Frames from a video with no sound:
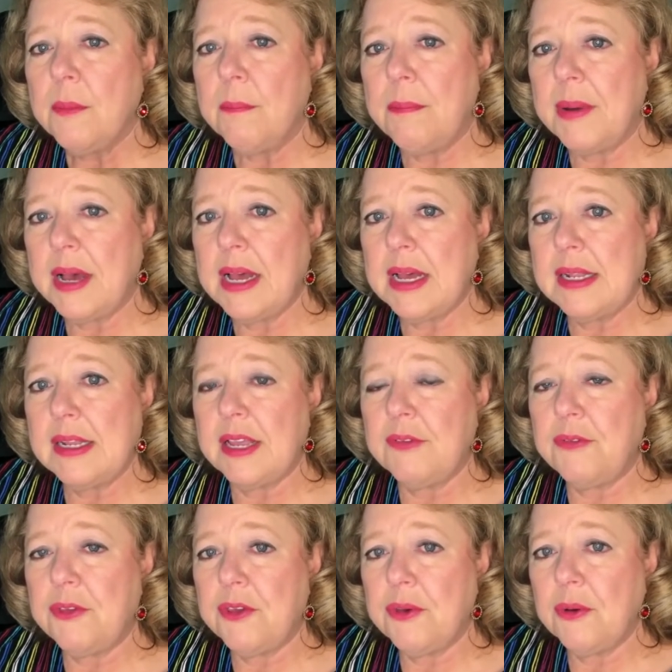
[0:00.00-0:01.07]
But
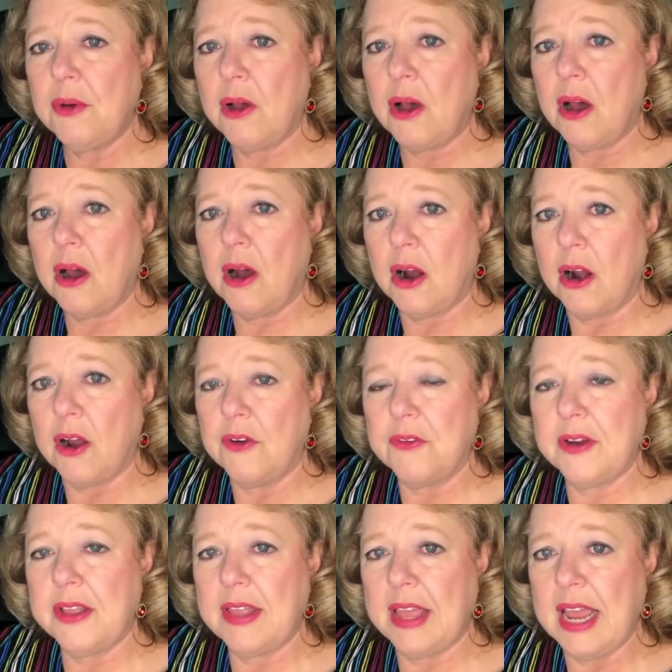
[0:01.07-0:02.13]
if you are
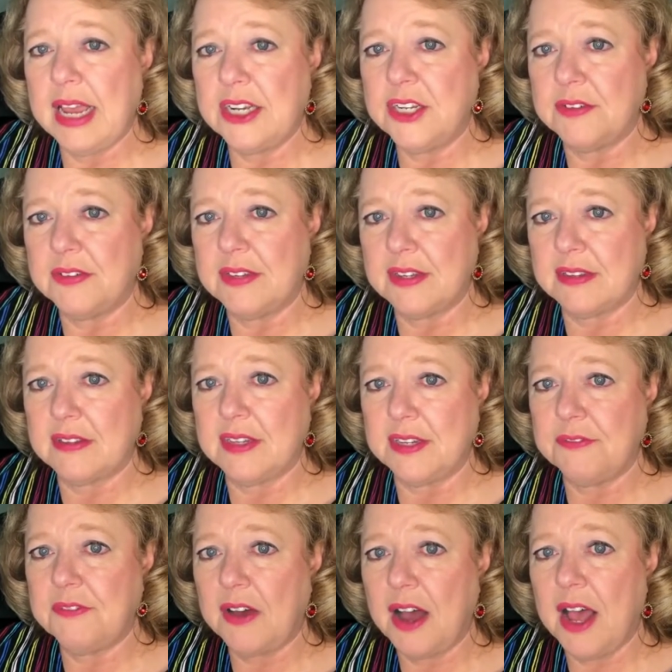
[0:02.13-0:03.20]
over the age of
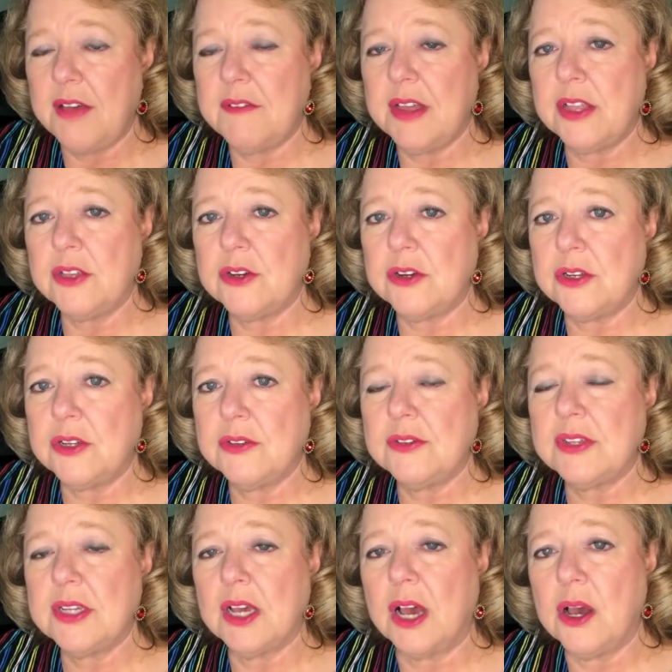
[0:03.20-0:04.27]
65 and you're
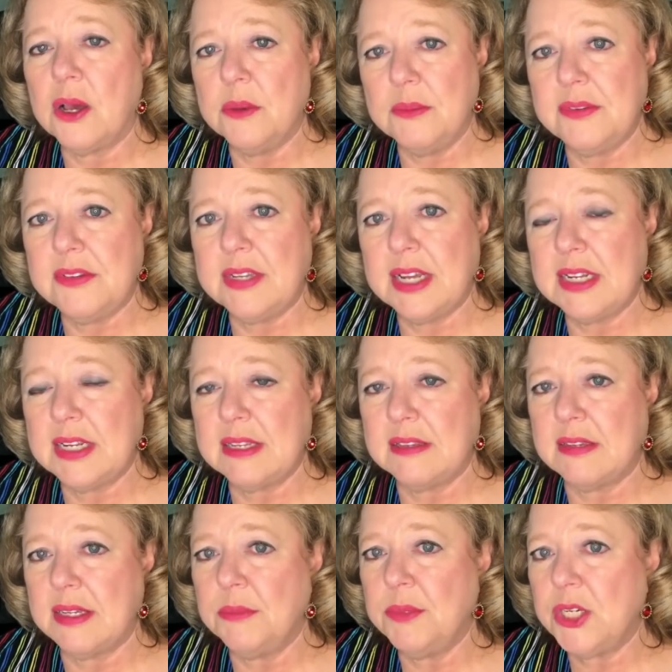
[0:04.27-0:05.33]
using a homestead
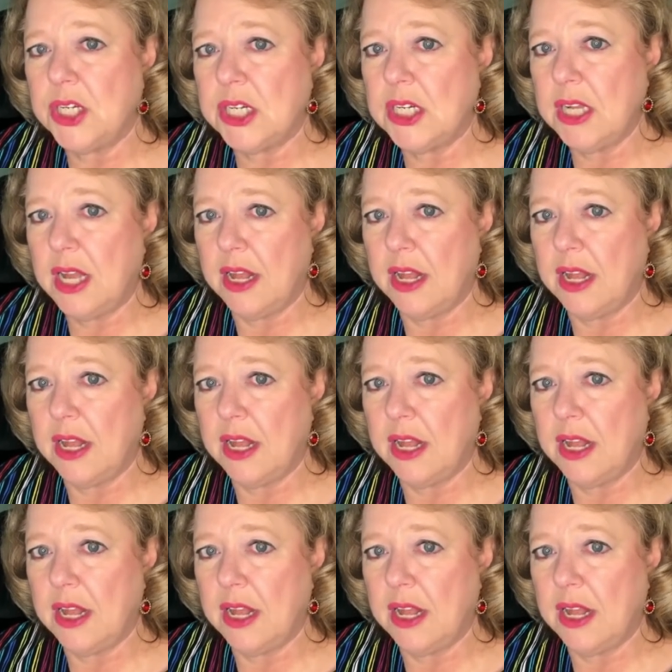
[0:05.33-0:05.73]
exemption